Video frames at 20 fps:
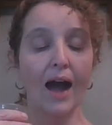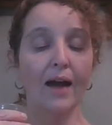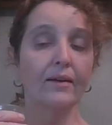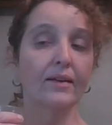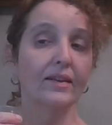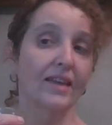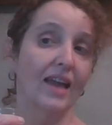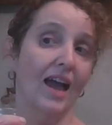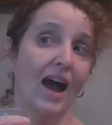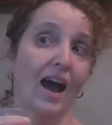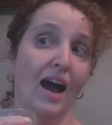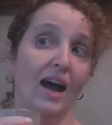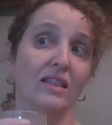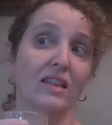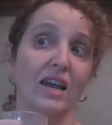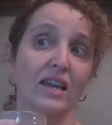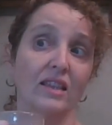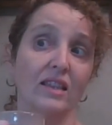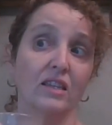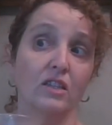Yeah, I
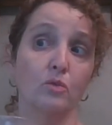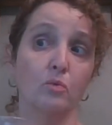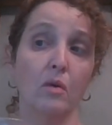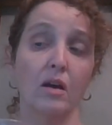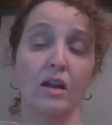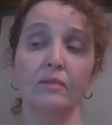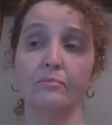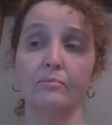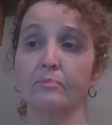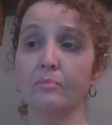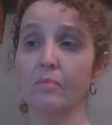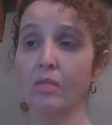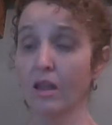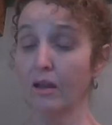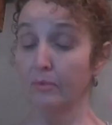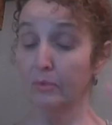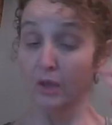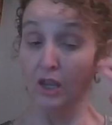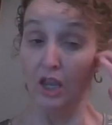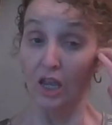like this one.
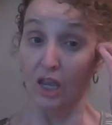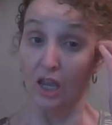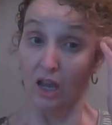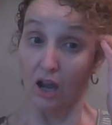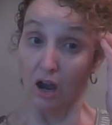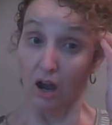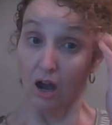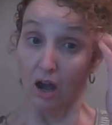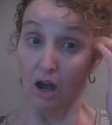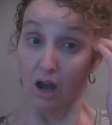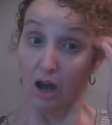The